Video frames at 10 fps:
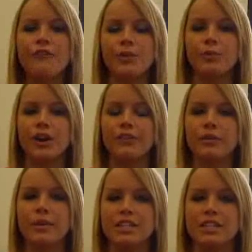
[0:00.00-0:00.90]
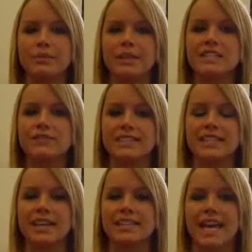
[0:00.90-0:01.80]
For more information, please
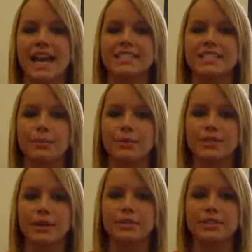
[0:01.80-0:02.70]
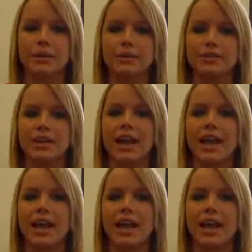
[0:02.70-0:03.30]
visit us at www.siue.edu